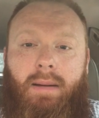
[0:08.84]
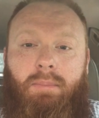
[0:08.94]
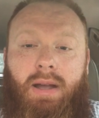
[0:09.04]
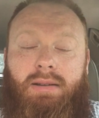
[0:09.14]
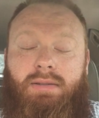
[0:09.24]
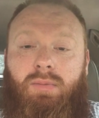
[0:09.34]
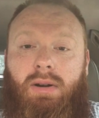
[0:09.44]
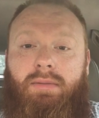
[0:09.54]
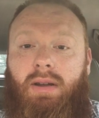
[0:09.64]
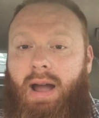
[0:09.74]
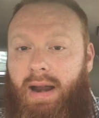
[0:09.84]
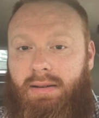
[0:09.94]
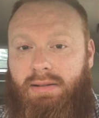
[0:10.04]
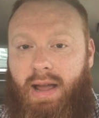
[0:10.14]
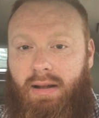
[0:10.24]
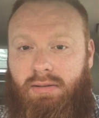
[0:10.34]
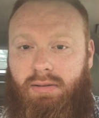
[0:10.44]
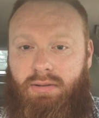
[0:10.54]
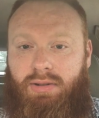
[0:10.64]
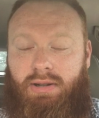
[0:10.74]
because one of their guidance
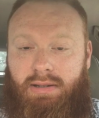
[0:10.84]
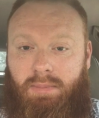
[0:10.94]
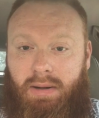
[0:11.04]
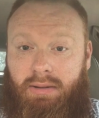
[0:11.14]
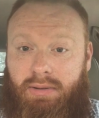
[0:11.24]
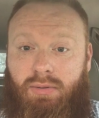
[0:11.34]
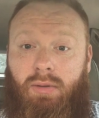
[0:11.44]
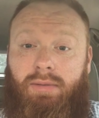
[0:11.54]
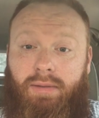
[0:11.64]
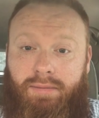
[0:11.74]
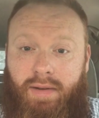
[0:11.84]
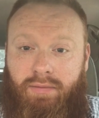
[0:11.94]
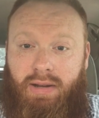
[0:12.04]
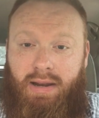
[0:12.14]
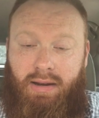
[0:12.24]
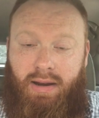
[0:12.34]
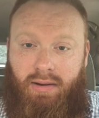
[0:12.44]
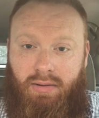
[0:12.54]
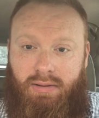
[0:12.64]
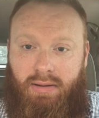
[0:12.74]
counselors, she's been at the school for 15
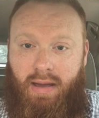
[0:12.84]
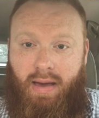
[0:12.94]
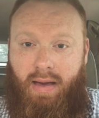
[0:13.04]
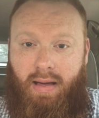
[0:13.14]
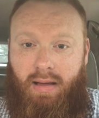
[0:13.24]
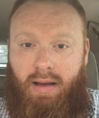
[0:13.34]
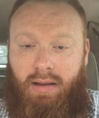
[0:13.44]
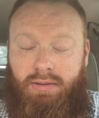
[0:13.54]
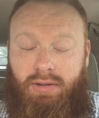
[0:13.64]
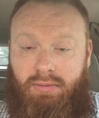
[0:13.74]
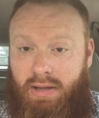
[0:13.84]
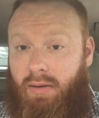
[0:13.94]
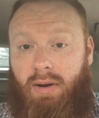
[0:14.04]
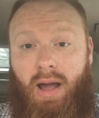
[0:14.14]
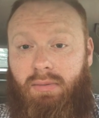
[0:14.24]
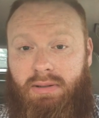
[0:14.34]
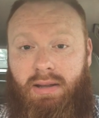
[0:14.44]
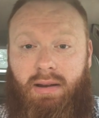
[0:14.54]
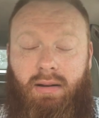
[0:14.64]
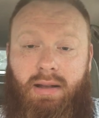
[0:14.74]
years. She was there when I was
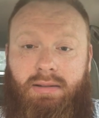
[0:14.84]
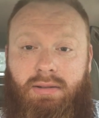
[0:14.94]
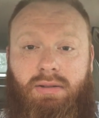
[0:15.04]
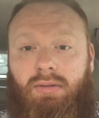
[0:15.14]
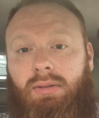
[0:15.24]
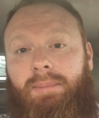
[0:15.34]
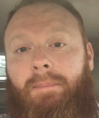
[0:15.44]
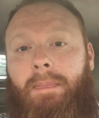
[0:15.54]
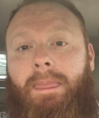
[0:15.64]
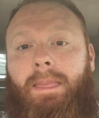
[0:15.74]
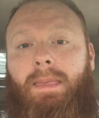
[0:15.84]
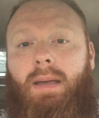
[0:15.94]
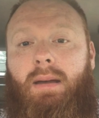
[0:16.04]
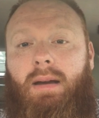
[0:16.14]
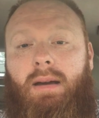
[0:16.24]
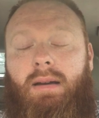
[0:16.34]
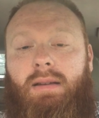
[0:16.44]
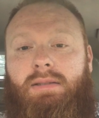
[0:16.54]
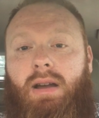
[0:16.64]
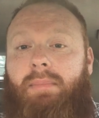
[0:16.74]
there as a student.
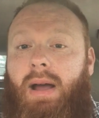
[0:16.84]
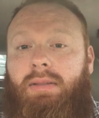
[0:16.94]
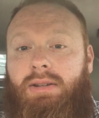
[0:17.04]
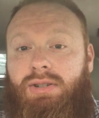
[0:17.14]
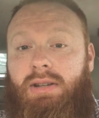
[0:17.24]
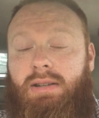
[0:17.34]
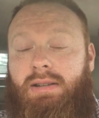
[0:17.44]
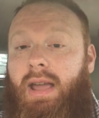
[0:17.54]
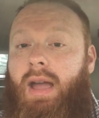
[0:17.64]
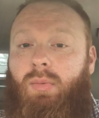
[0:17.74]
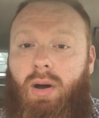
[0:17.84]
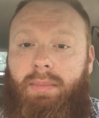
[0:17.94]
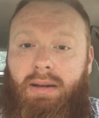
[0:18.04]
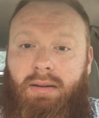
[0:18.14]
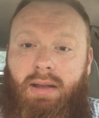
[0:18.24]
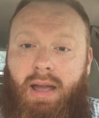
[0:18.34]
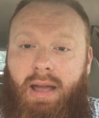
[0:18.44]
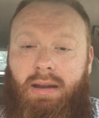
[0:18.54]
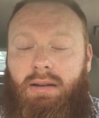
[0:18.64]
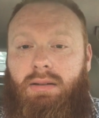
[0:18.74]
It's come out that she's a gay woman,
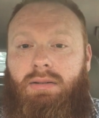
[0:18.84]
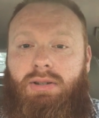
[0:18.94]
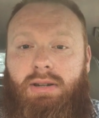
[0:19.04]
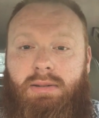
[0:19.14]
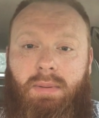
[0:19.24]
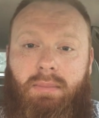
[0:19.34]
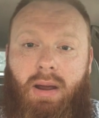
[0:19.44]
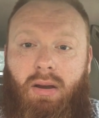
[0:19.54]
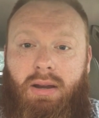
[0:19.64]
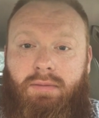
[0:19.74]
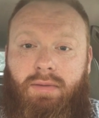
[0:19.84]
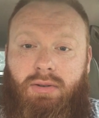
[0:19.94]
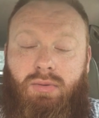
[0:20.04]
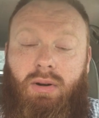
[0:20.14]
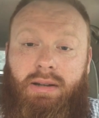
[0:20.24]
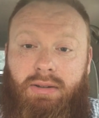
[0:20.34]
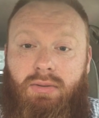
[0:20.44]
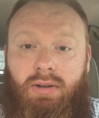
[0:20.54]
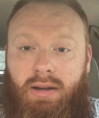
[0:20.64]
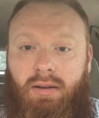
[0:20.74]
and she's been married for
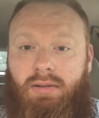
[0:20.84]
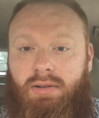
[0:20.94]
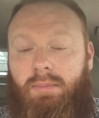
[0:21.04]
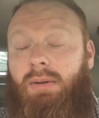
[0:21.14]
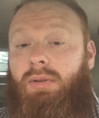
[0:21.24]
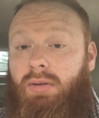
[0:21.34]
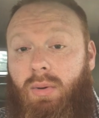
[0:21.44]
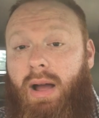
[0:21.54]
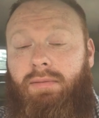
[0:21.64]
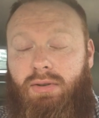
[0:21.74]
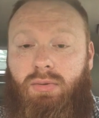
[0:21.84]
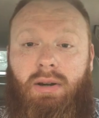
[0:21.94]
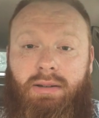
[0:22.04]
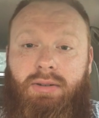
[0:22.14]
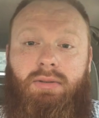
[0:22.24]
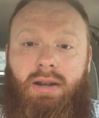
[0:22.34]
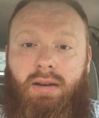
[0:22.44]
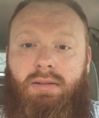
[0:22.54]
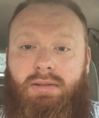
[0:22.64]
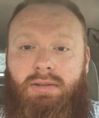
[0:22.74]
22 years, or been with her wife for 22
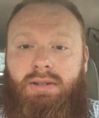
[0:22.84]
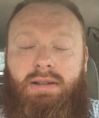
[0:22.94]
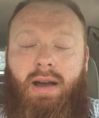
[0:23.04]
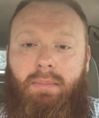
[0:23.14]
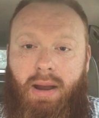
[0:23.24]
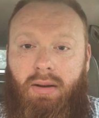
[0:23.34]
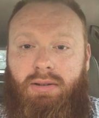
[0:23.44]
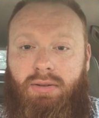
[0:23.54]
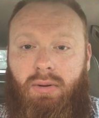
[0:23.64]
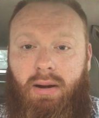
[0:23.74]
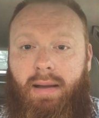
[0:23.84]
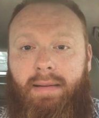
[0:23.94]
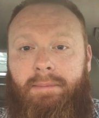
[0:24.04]
years, and she's now married to her.